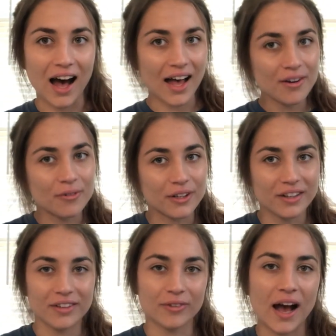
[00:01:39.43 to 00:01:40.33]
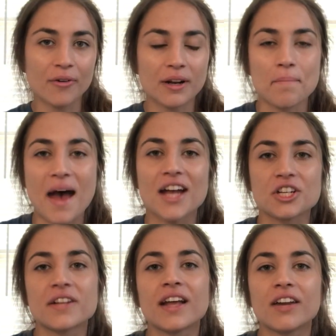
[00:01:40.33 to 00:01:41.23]
I would
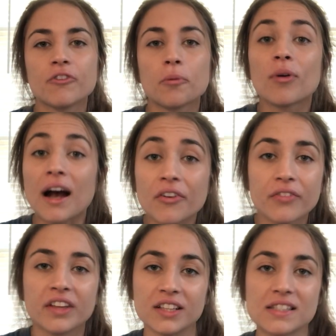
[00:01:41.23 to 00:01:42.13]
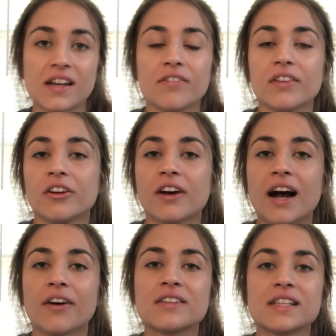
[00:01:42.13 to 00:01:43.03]
imagine that if you're proud of the inside of your
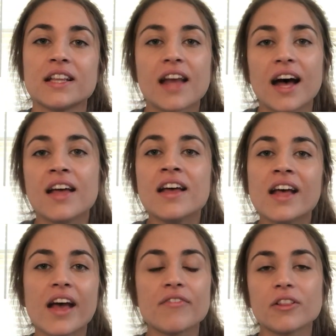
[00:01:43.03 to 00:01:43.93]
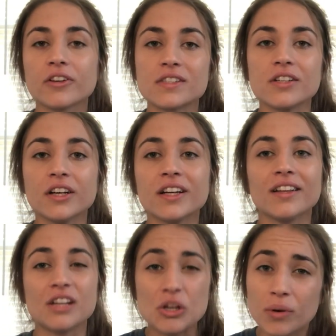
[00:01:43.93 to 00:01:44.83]
house and that if it looks
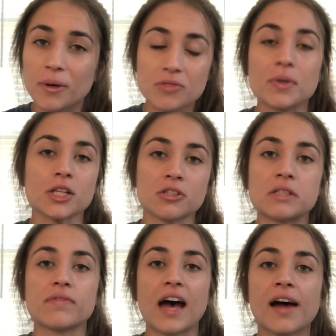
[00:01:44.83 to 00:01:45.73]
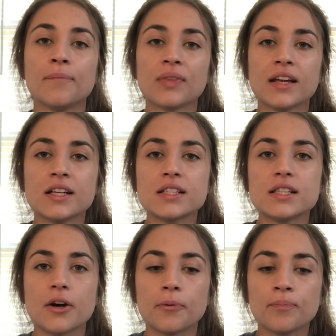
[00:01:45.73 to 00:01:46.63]
good, then you would post pictures of that.
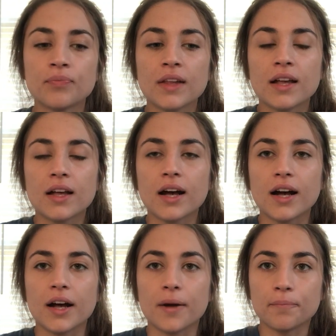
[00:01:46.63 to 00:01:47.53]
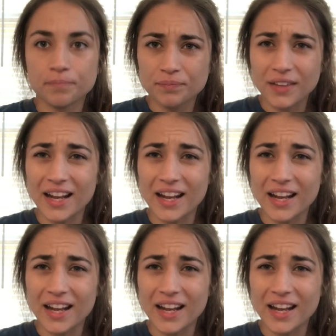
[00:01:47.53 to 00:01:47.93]
So, and